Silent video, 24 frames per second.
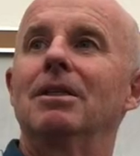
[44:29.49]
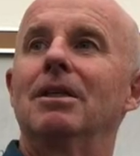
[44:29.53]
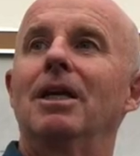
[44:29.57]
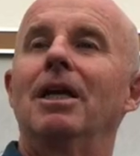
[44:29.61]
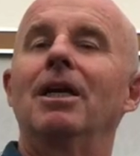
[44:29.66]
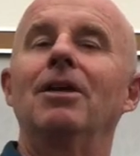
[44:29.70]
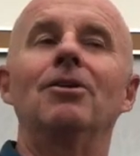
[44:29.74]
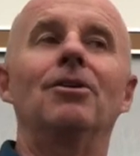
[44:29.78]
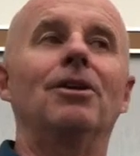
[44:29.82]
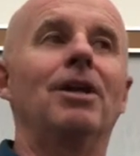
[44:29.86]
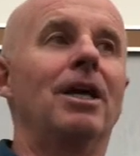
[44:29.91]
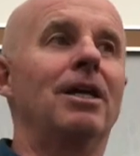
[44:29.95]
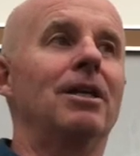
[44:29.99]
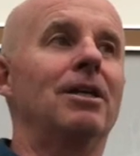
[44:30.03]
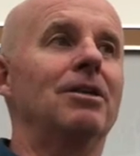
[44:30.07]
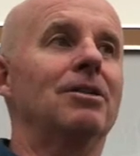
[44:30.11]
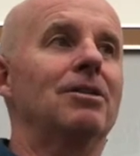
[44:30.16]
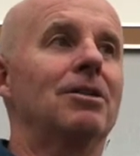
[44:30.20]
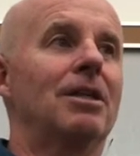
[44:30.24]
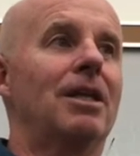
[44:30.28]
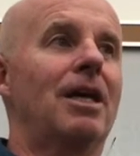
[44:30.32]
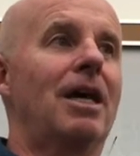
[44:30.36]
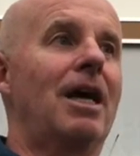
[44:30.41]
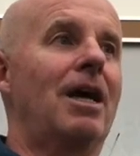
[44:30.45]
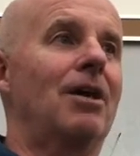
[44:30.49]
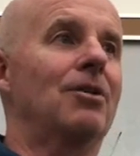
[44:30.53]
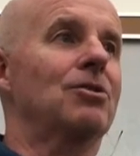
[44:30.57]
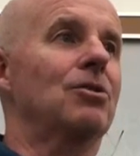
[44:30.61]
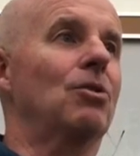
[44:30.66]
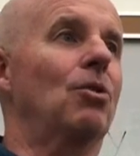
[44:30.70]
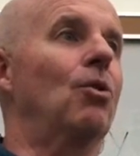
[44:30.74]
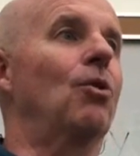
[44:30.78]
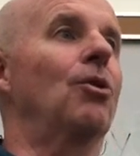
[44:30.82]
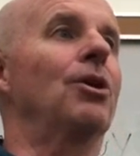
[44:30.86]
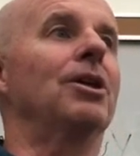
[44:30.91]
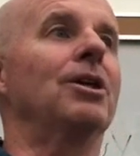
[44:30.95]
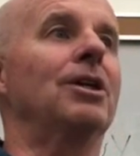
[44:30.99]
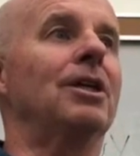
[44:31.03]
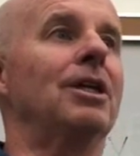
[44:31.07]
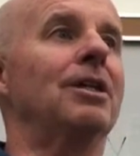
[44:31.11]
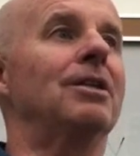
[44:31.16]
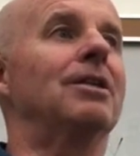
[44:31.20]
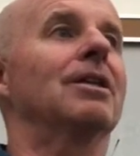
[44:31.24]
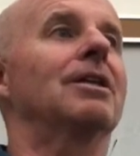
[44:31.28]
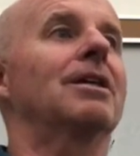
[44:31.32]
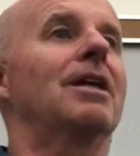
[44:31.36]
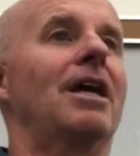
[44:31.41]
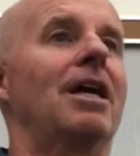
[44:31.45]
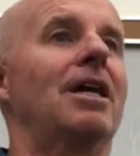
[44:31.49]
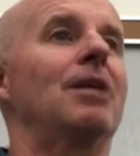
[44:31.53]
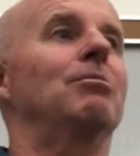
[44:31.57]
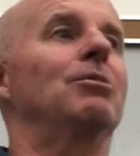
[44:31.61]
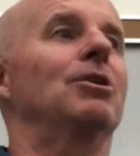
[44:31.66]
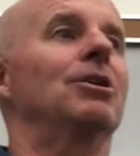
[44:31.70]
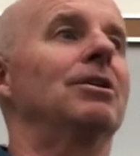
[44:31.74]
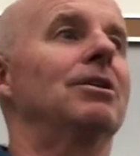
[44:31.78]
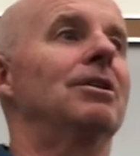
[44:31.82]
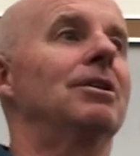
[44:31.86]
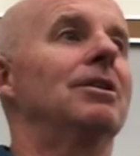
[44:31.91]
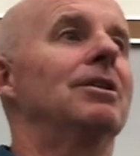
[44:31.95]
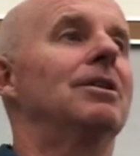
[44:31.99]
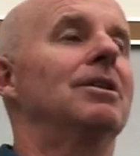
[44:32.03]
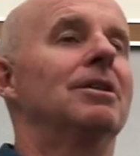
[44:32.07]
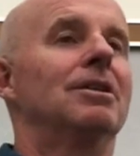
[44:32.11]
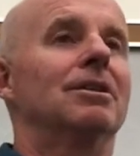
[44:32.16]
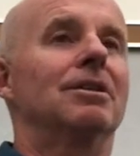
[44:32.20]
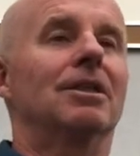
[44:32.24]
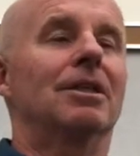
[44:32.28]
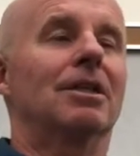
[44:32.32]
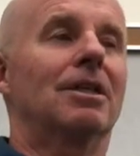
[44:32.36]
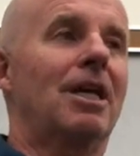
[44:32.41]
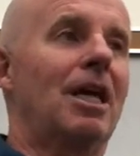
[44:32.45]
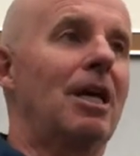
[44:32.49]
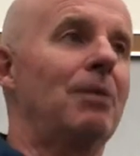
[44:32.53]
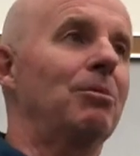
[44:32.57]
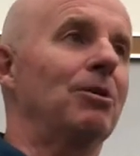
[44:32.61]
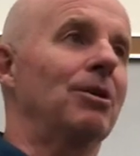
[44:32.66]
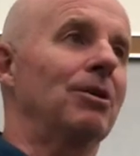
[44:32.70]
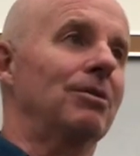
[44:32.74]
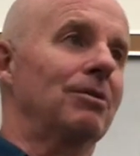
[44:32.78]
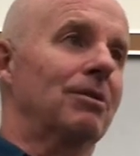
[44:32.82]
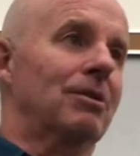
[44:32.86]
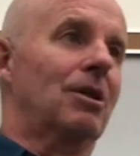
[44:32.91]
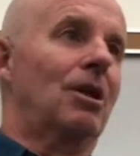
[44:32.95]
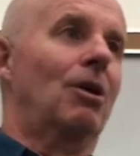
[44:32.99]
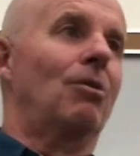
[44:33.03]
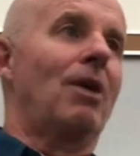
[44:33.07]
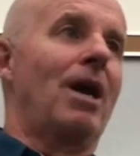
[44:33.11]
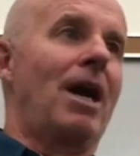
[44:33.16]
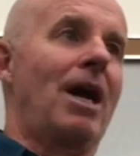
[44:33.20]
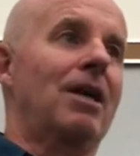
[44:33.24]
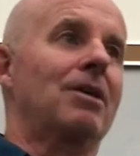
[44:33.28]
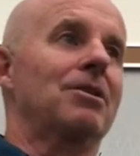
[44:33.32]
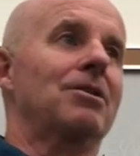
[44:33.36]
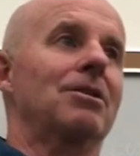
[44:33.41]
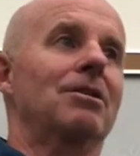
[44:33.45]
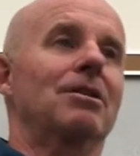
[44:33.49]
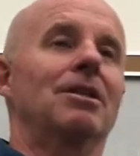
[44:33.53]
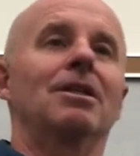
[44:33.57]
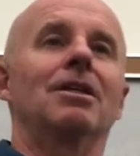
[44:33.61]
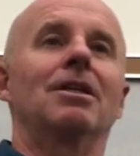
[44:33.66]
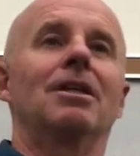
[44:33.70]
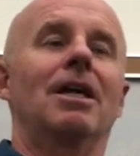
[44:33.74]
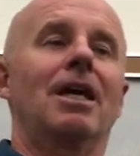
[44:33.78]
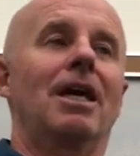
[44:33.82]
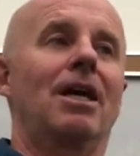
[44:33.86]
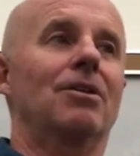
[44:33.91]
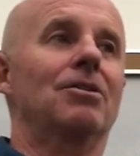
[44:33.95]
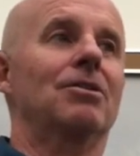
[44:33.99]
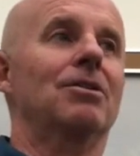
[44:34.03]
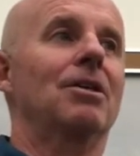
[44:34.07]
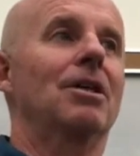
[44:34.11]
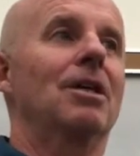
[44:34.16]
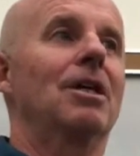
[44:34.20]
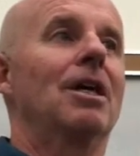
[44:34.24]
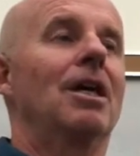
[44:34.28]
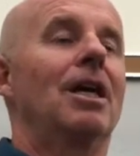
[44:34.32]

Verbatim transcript: internet into the house, or you need the cable coax into the house.